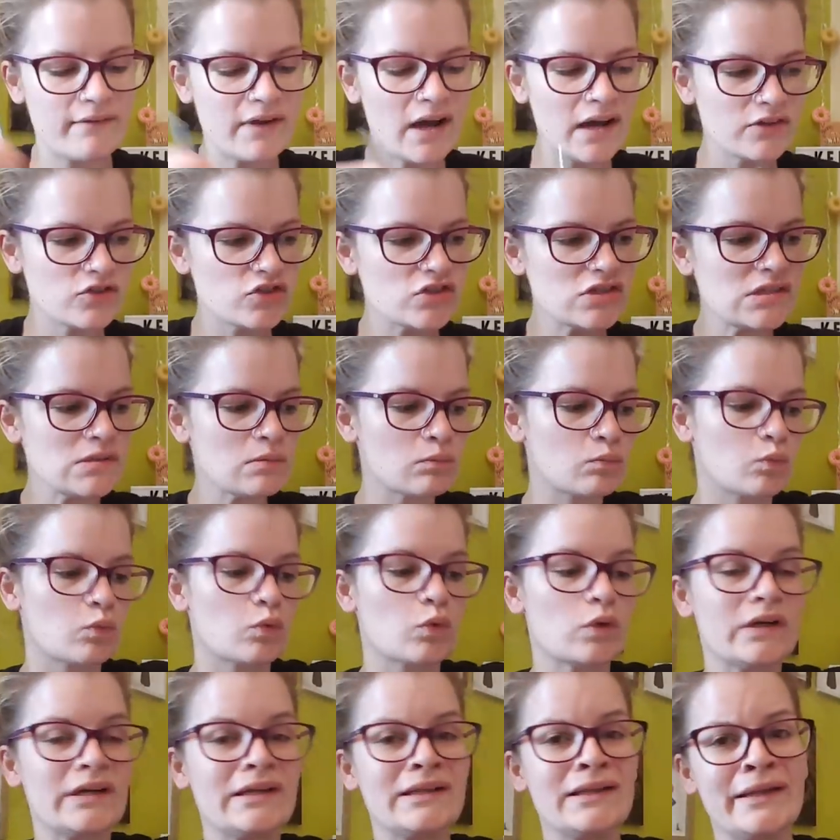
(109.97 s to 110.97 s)
Oh, I've got just
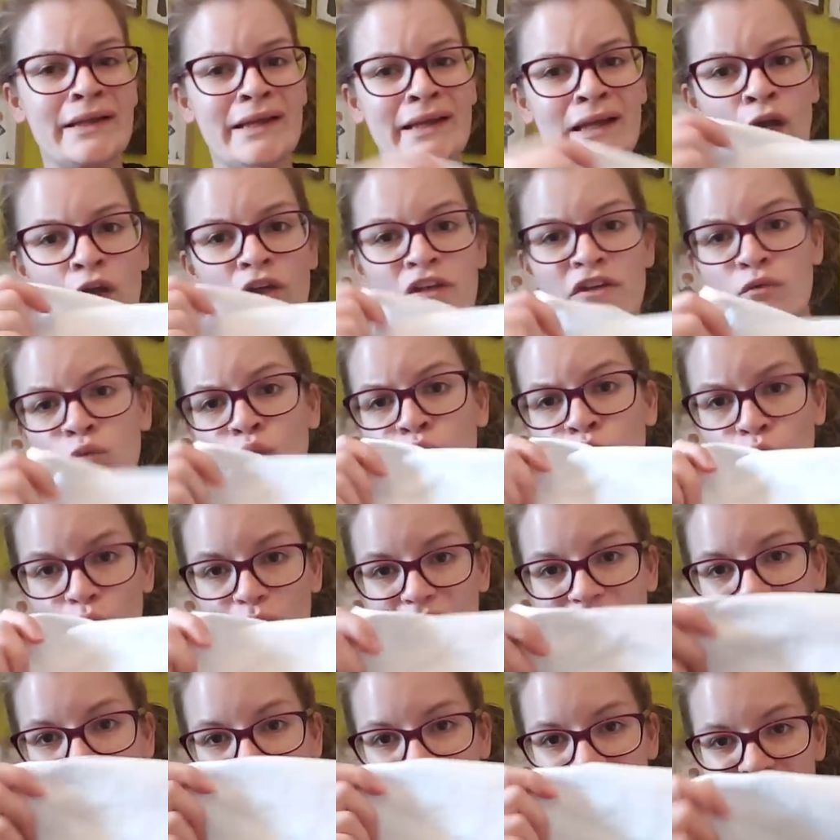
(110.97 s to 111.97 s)
some really,
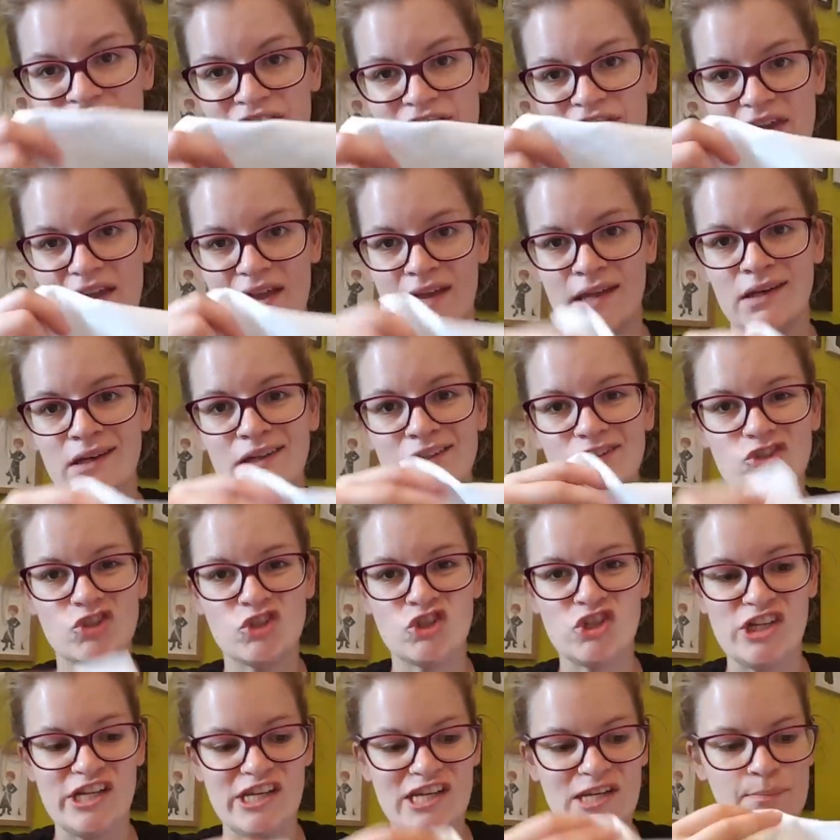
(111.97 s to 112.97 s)
really thin,
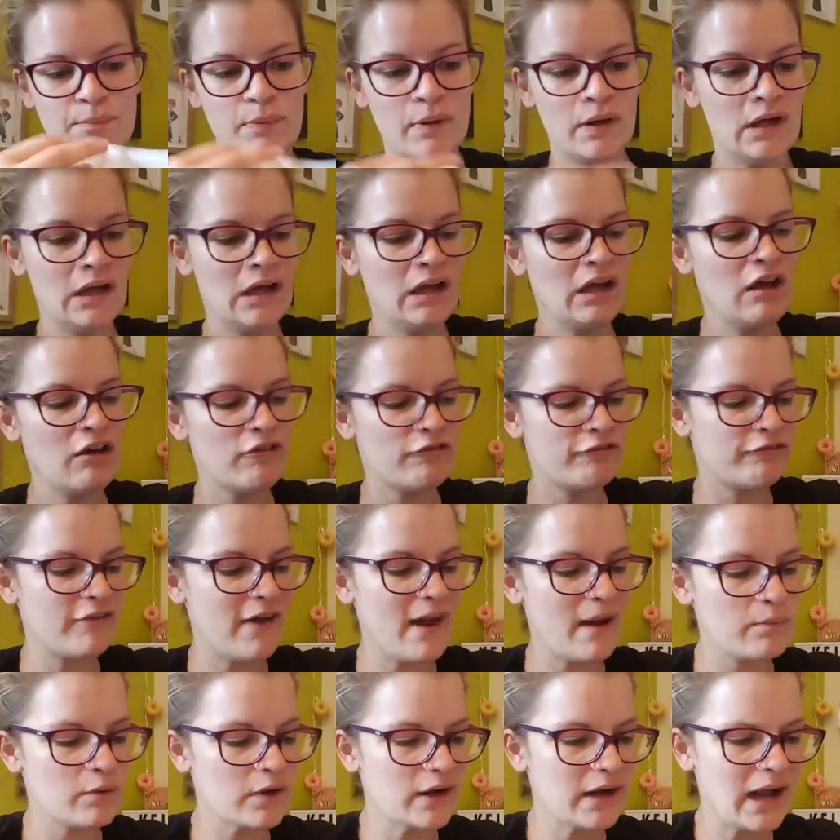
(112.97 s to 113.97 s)
cheap
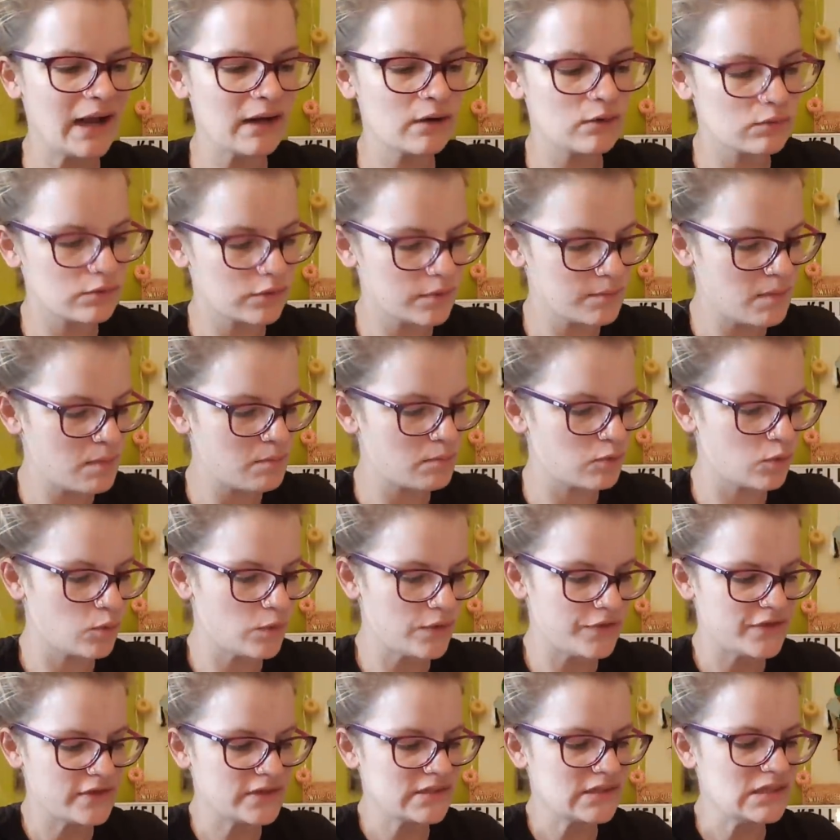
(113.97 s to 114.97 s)
fabric. I don't remember
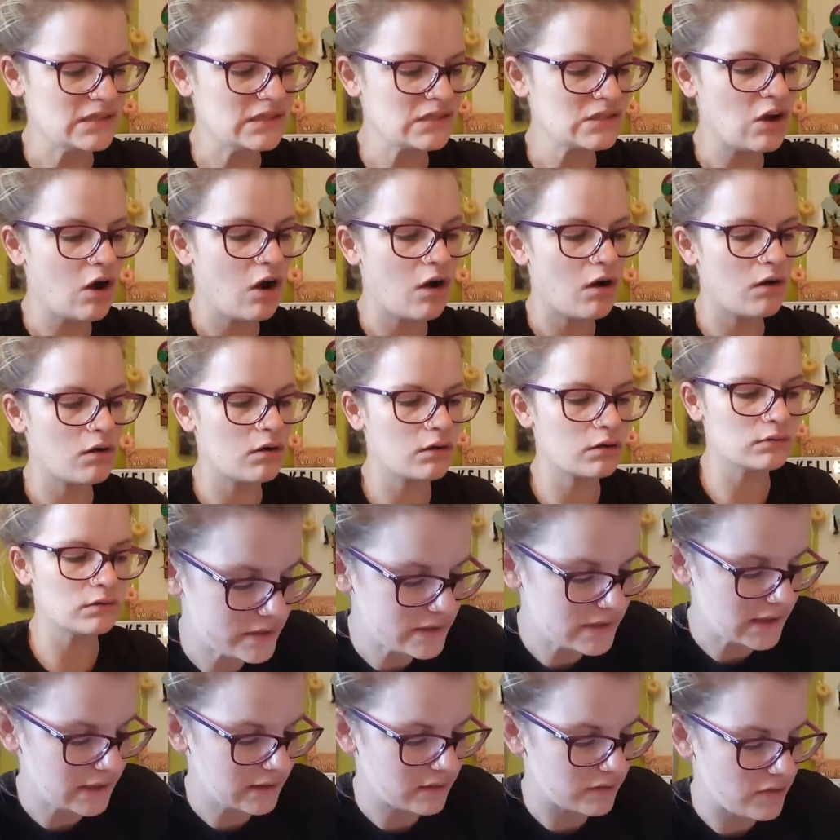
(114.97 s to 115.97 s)
what this is called.
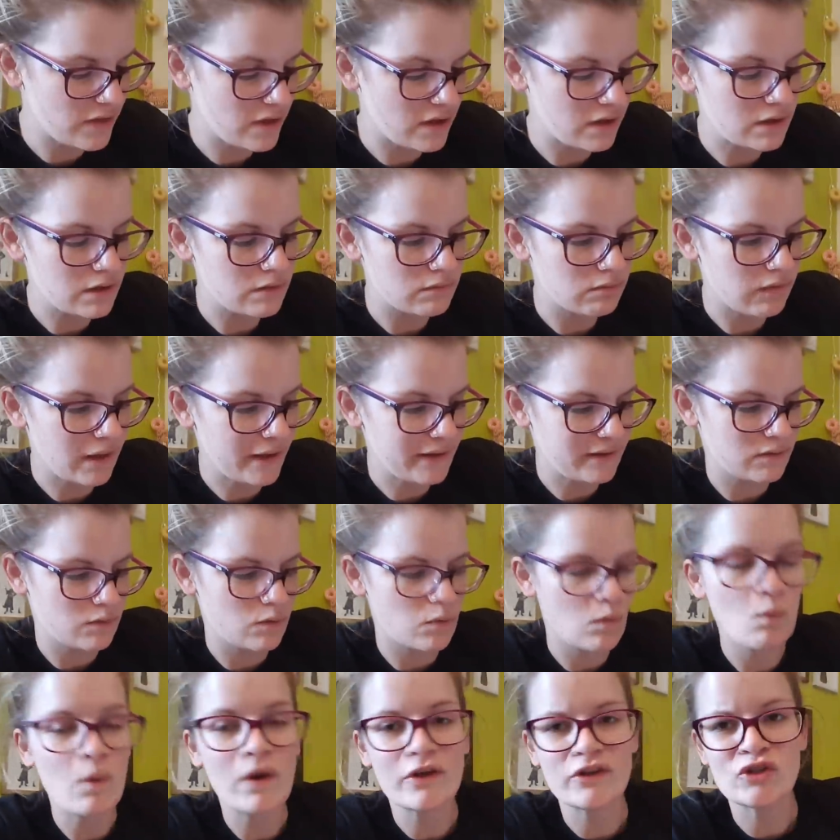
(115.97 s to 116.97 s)
It's like the, like
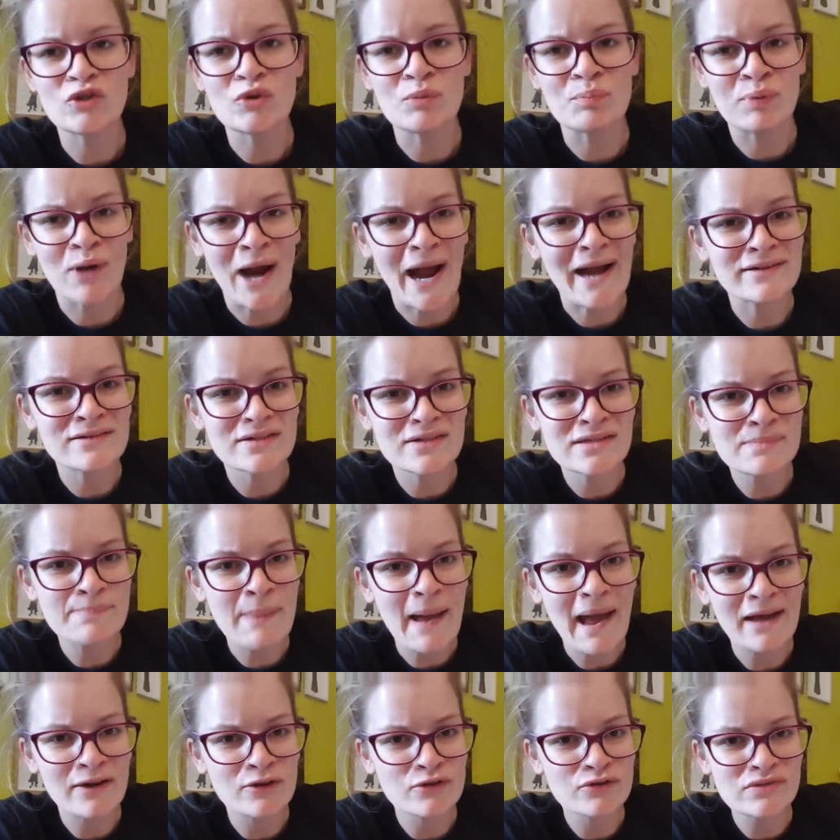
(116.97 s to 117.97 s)
what you practice
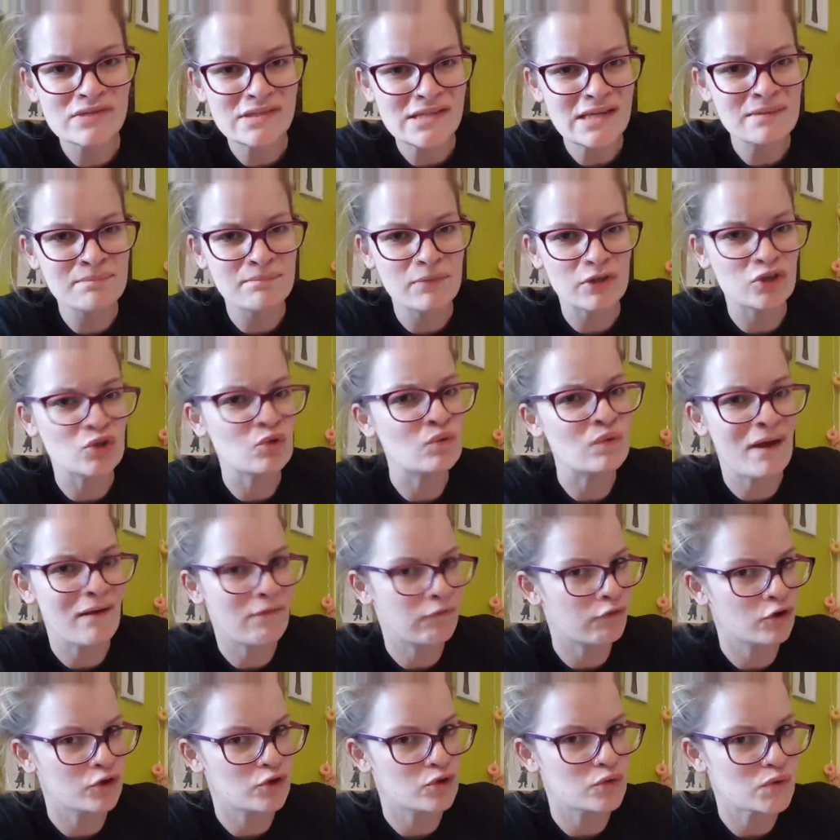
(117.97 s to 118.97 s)
patterns in, but you
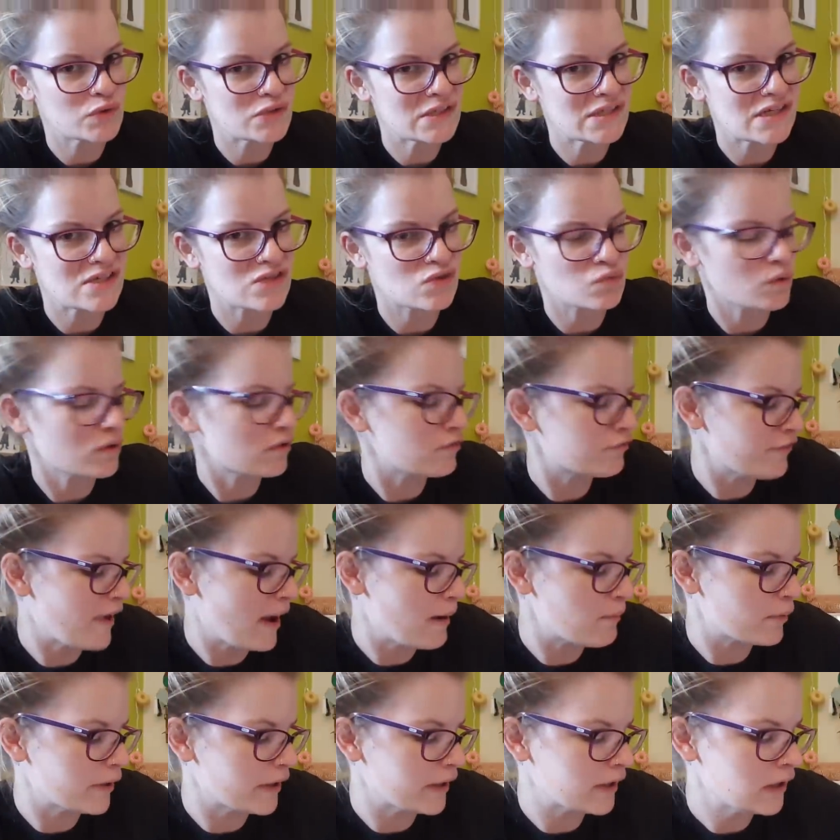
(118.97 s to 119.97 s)
never use it as real
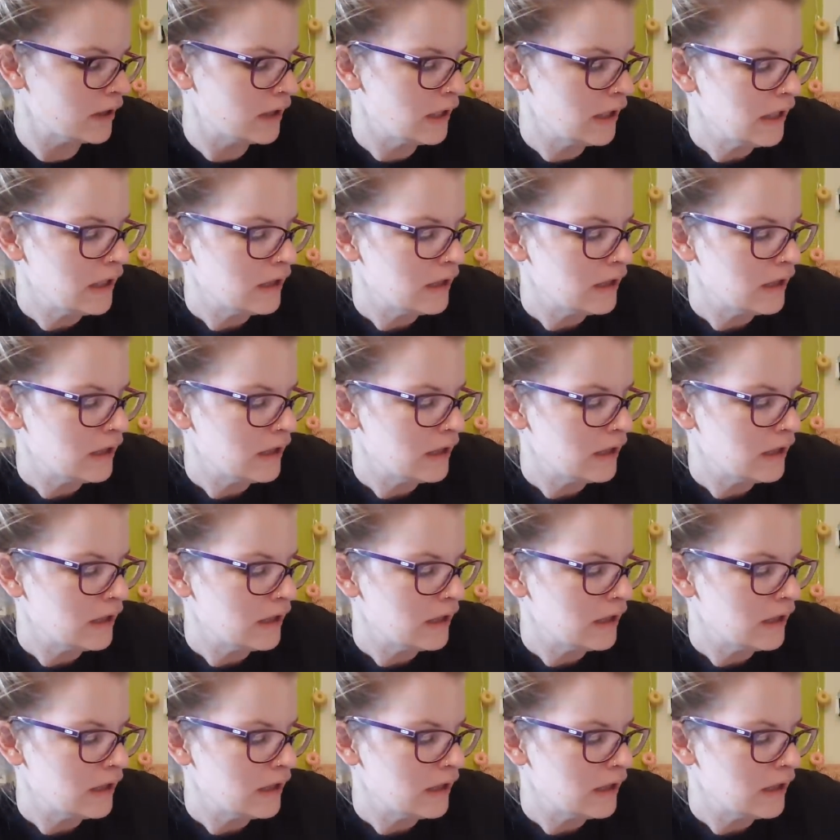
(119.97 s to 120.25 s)
fabric.